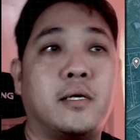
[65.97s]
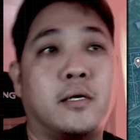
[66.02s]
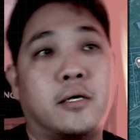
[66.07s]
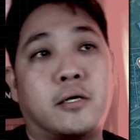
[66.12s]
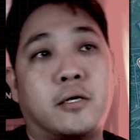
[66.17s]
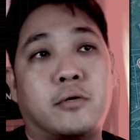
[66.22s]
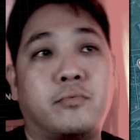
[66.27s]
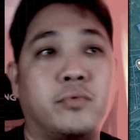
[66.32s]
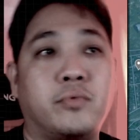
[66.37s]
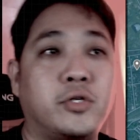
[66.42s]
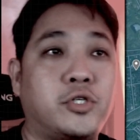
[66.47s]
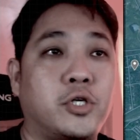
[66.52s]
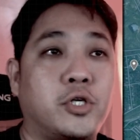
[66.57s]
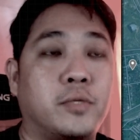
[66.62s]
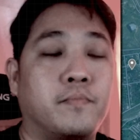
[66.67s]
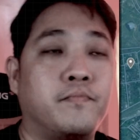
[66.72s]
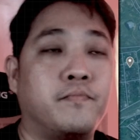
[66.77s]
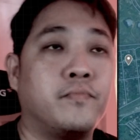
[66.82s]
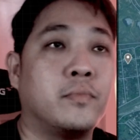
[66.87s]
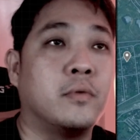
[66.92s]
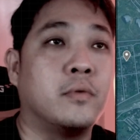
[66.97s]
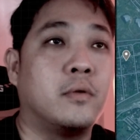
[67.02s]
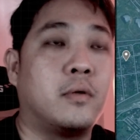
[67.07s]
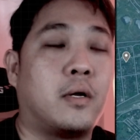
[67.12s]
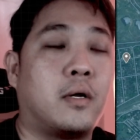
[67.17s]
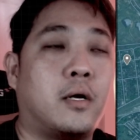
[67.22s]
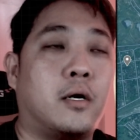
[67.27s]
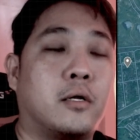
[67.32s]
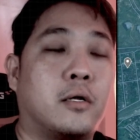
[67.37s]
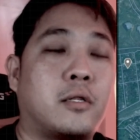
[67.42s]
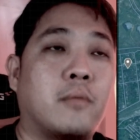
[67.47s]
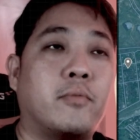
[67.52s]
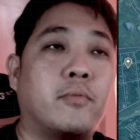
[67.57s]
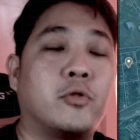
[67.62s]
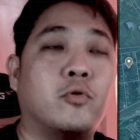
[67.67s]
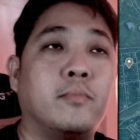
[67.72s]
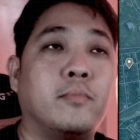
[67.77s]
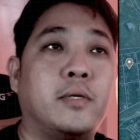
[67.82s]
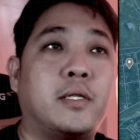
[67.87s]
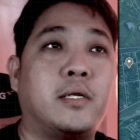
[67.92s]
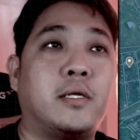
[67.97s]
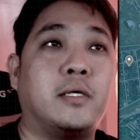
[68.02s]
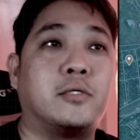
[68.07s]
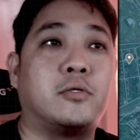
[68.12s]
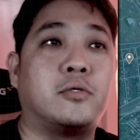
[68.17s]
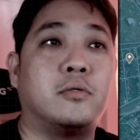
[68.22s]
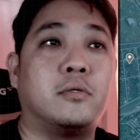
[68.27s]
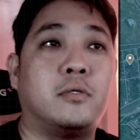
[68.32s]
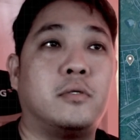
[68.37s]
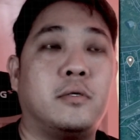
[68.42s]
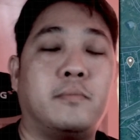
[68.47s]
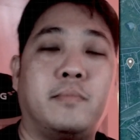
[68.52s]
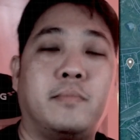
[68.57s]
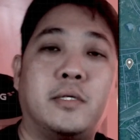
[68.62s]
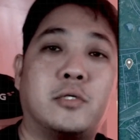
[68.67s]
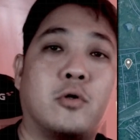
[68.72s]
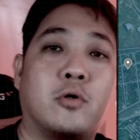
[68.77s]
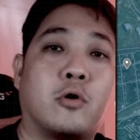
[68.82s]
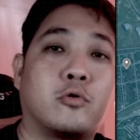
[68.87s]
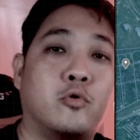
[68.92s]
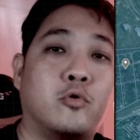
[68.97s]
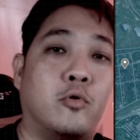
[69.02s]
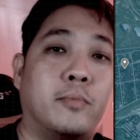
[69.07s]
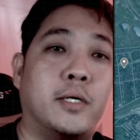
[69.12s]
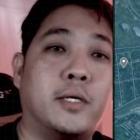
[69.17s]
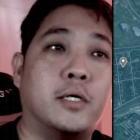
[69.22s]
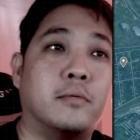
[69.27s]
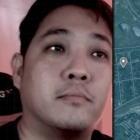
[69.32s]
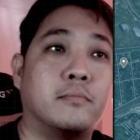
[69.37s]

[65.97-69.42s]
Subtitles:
region. Someone told me this means October.